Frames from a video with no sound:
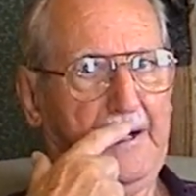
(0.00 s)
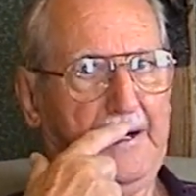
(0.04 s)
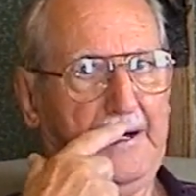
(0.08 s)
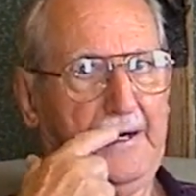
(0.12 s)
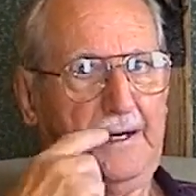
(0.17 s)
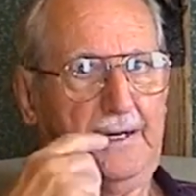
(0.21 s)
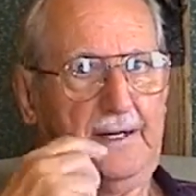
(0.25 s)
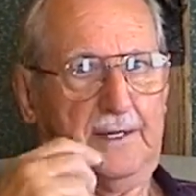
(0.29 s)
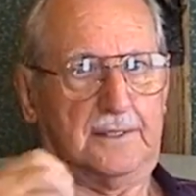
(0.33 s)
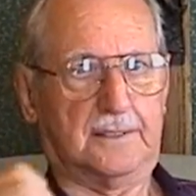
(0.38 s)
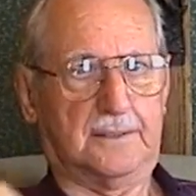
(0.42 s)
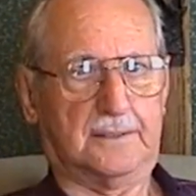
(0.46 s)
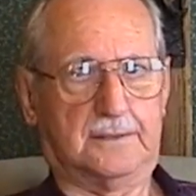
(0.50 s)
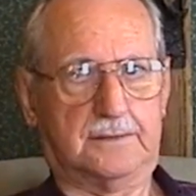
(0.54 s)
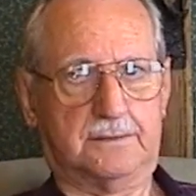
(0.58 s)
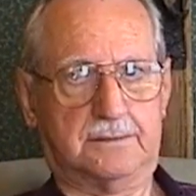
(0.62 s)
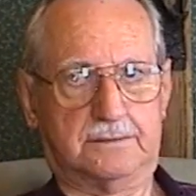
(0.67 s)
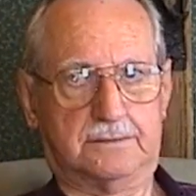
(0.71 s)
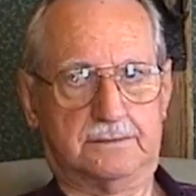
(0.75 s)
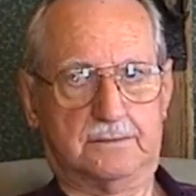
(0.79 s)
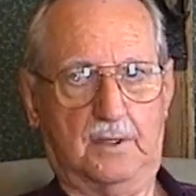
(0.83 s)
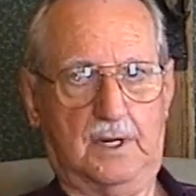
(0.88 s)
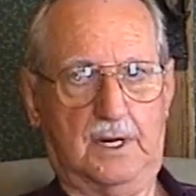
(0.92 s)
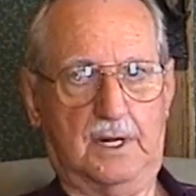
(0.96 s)
Uh,
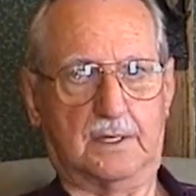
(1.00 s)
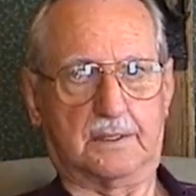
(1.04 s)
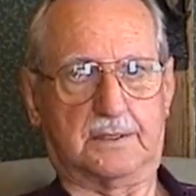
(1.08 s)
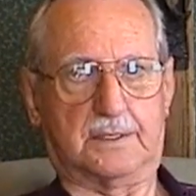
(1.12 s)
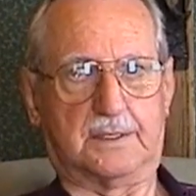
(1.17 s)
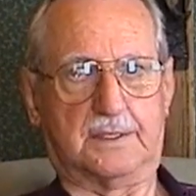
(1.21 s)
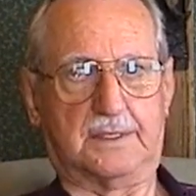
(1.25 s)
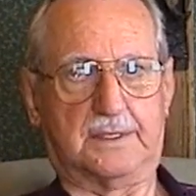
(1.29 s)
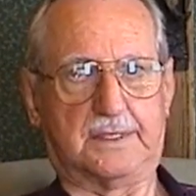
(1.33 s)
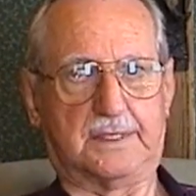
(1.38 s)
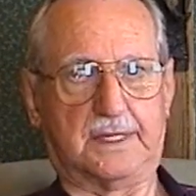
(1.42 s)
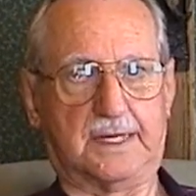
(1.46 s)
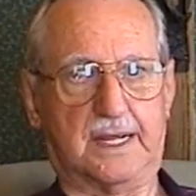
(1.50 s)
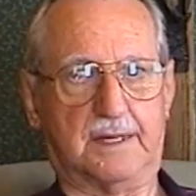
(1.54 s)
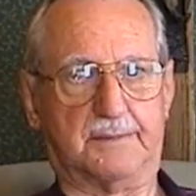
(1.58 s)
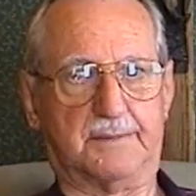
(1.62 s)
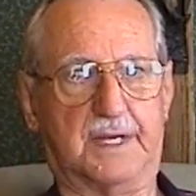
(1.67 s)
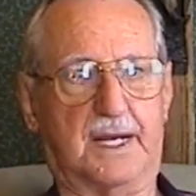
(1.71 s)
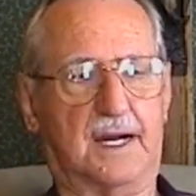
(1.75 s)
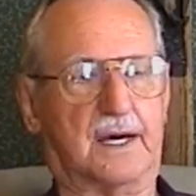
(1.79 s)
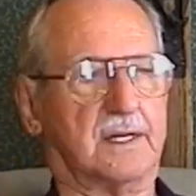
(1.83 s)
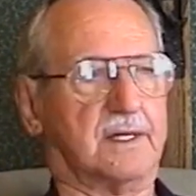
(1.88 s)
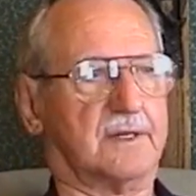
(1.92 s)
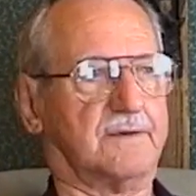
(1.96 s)
well, to get
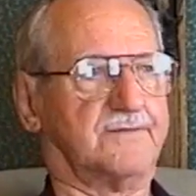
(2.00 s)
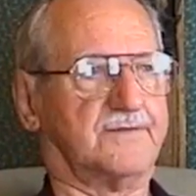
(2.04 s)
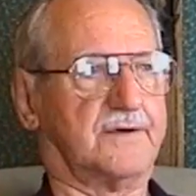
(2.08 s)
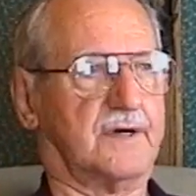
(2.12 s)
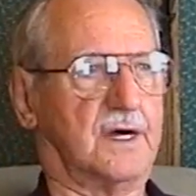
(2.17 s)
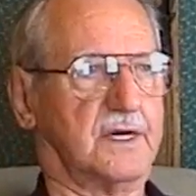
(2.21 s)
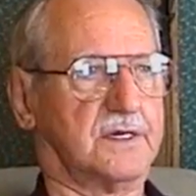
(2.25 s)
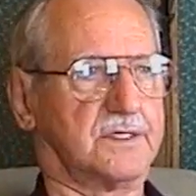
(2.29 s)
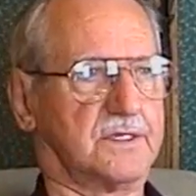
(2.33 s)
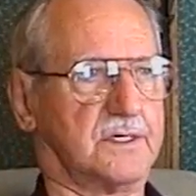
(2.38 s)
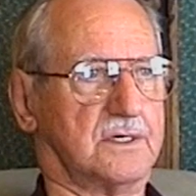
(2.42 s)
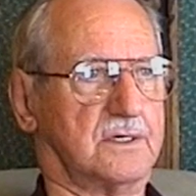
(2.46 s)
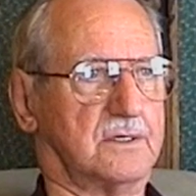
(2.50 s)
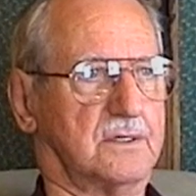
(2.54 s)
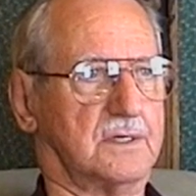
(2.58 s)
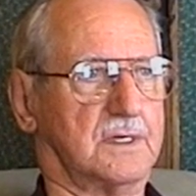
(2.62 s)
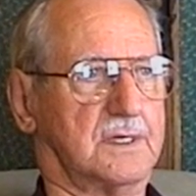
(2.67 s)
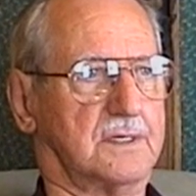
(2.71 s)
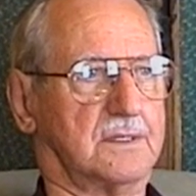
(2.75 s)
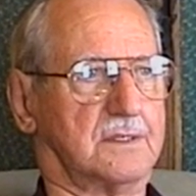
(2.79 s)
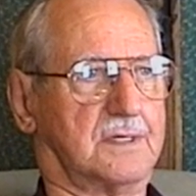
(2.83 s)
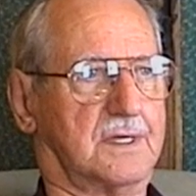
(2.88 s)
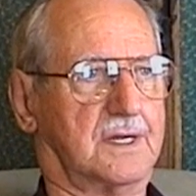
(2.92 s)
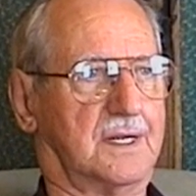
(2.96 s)
me out of the foxhole
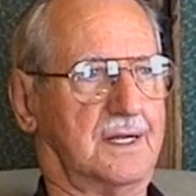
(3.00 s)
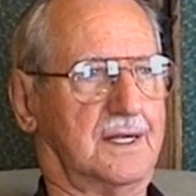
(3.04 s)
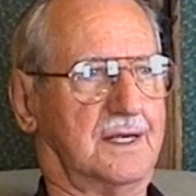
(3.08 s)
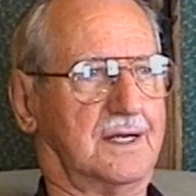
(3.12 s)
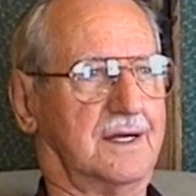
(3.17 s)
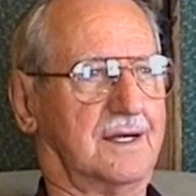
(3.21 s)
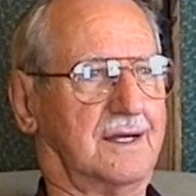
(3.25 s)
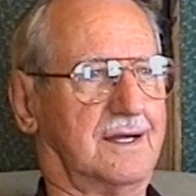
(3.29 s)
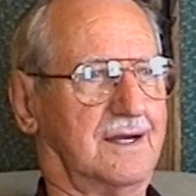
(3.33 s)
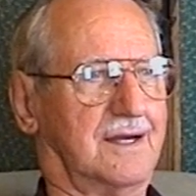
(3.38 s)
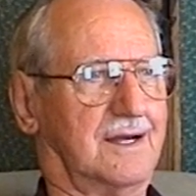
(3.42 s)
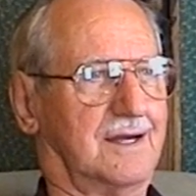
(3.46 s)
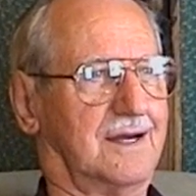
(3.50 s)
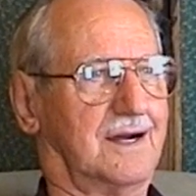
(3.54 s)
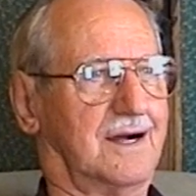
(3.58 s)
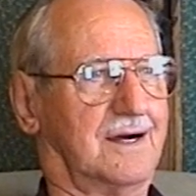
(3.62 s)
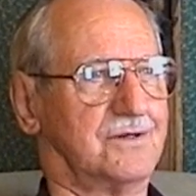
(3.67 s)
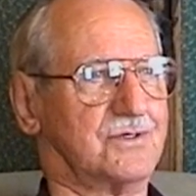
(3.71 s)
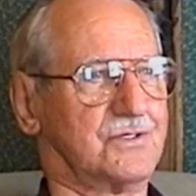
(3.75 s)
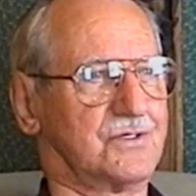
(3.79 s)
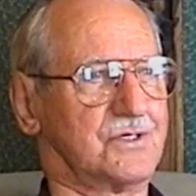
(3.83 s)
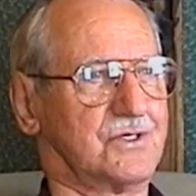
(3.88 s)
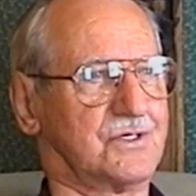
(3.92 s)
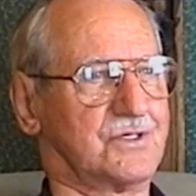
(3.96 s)
is, I
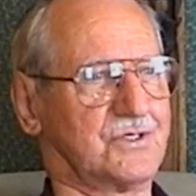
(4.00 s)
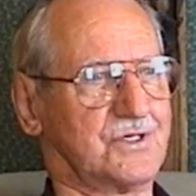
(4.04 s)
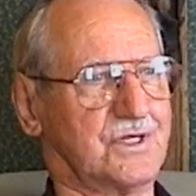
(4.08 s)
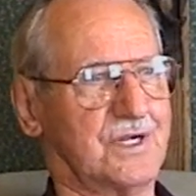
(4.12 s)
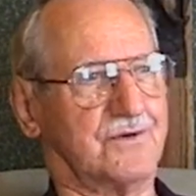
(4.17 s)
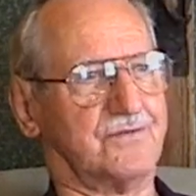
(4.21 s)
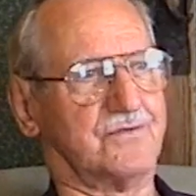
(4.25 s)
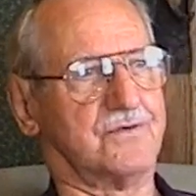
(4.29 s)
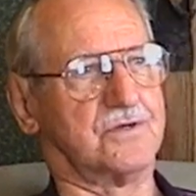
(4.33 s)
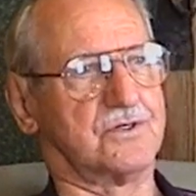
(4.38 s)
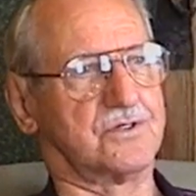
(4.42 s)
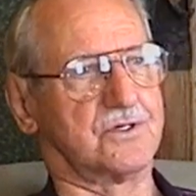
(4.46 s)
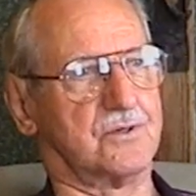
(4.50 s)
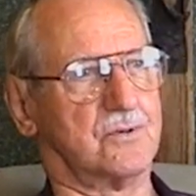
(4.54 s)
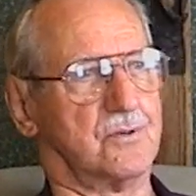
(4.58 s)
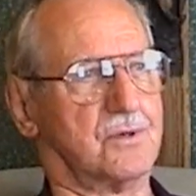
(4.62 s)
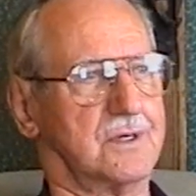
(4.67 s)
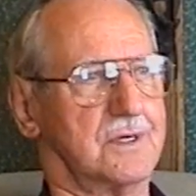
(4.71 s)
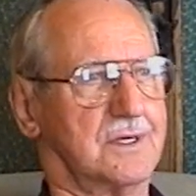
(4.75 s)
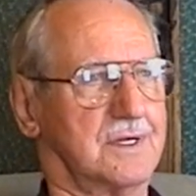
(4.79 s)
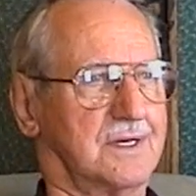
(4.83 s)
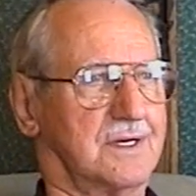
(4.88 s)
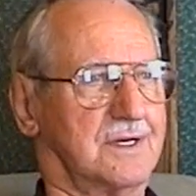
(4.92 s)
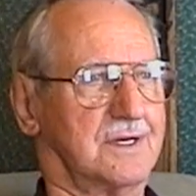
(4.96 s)
was so stiff and
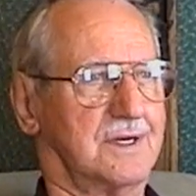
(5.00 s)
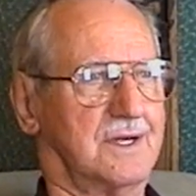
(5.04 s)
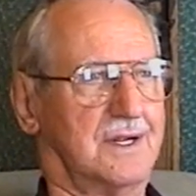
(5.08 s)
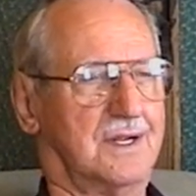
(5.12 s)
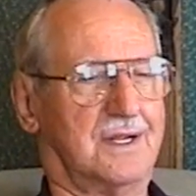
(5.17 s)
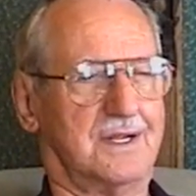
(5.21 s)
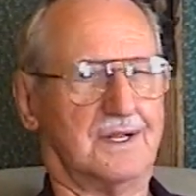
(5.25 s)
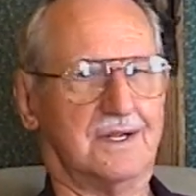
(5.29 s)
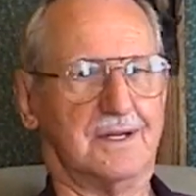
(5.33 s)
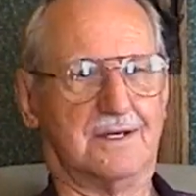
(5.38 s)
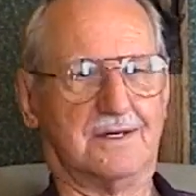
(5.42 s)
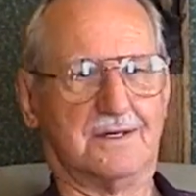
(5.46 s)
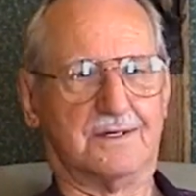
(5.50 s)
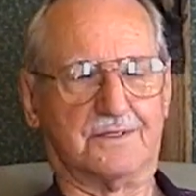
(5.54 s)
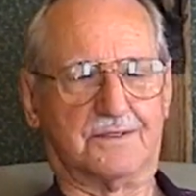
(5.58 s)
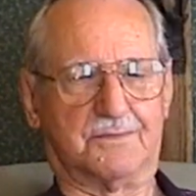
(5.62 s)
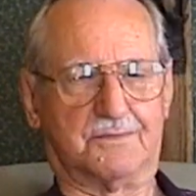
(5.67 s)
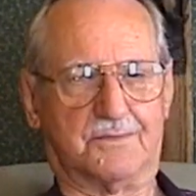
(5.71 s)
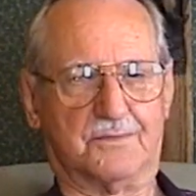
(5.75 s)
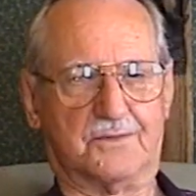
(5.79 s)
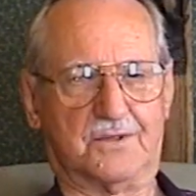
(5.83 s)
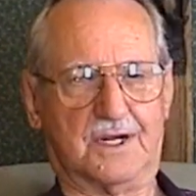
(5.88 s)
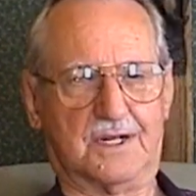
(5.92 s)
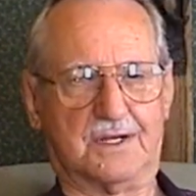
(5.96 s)
sore that
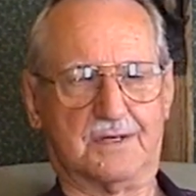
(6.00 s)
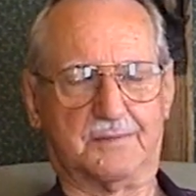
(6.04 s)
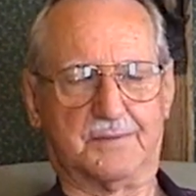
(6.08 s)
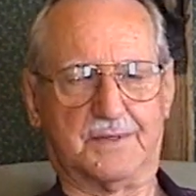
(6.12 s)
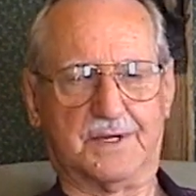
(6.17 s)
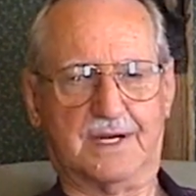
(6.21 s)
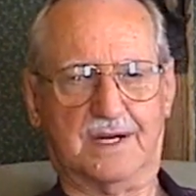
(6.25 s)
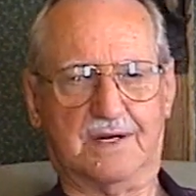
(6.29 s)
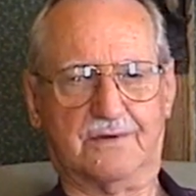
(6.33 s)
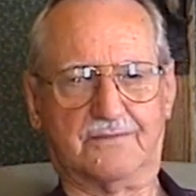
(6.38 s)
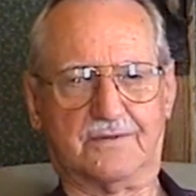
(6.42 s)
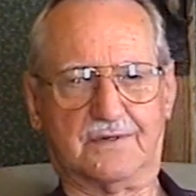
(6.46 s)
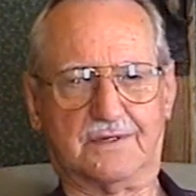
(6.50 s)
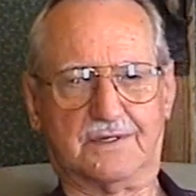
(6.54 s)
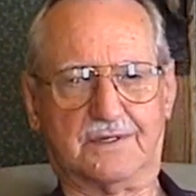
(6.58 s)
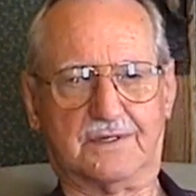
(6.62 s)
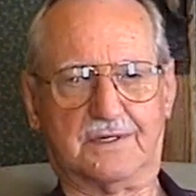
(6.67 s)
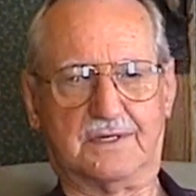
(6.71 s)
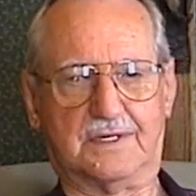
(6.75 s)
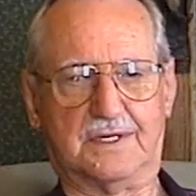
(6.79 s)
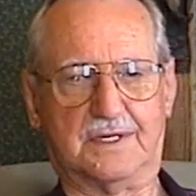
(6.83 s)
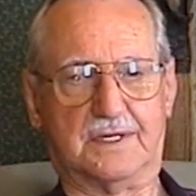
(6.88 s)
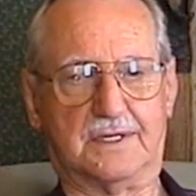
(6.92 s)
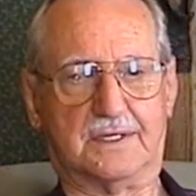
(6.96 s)
rather painful
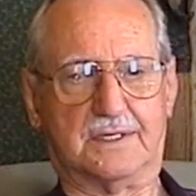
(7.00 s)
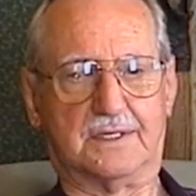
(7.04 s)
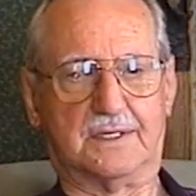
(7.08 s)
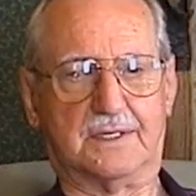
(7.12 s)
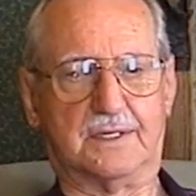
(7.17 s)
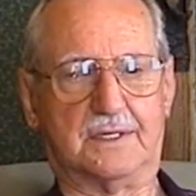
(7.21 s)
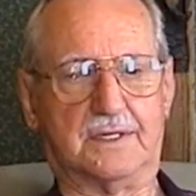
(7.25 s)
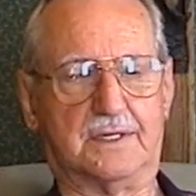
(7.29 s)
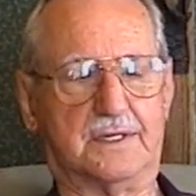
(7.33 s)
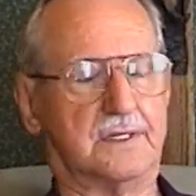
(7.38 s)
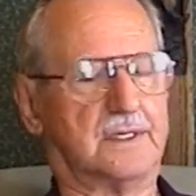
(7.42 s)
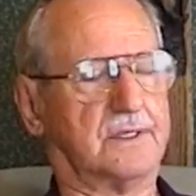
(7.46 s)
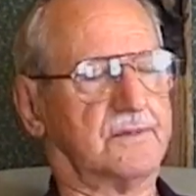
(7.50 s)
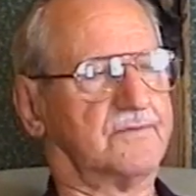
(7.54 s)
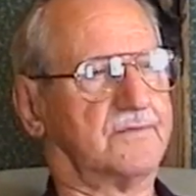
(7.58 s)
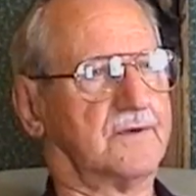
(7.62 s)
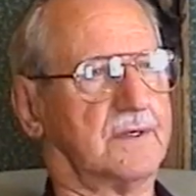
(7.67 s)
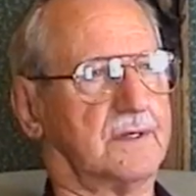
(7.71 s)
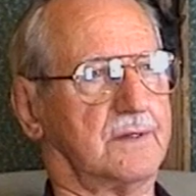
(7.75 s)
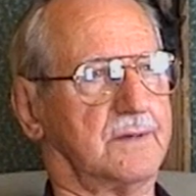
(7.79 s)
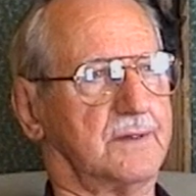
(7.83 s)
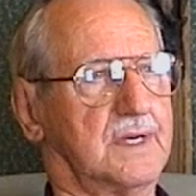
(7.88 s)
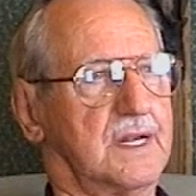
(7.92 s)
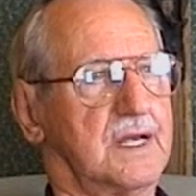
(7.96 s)
a
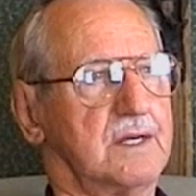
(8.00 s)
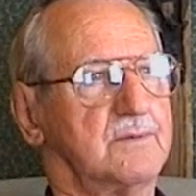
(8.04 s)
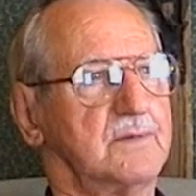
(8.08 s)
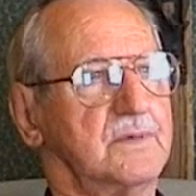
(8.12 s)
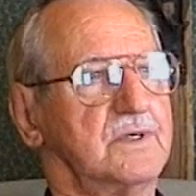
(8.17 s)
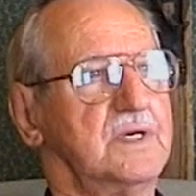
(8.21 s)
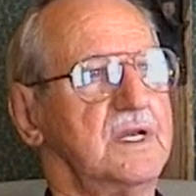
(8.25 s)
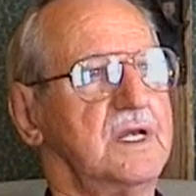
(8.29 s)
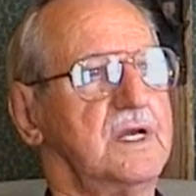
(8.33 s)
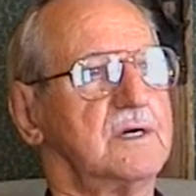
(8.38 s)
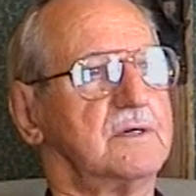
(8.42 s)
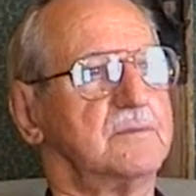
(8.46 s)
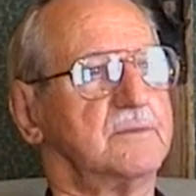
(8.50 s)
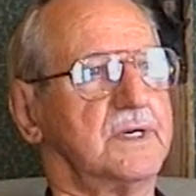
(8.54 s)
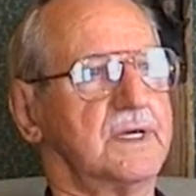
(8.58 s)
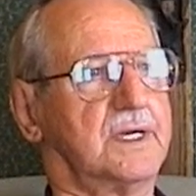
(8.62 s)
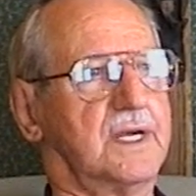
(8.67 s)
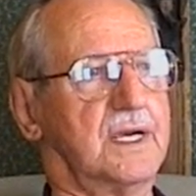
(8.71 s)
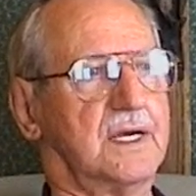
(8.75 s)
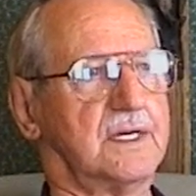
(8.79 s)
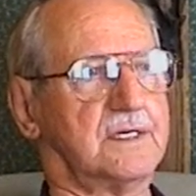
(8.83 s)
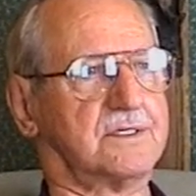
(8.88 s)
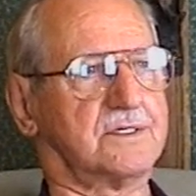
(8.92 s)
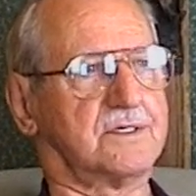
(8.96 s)
fellow named Neil
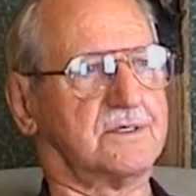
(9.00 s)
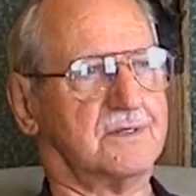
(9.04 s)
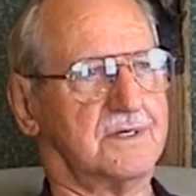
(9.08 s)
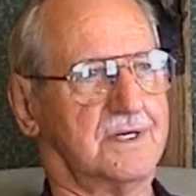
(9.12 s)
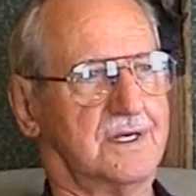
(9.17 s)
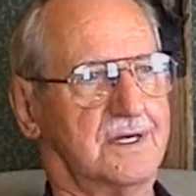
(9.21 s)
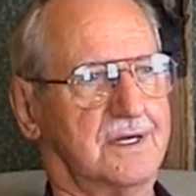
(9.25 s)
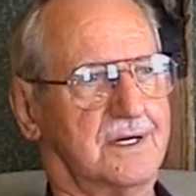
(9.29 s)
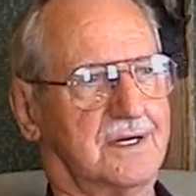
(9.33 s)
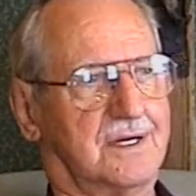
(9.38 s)
McKinstry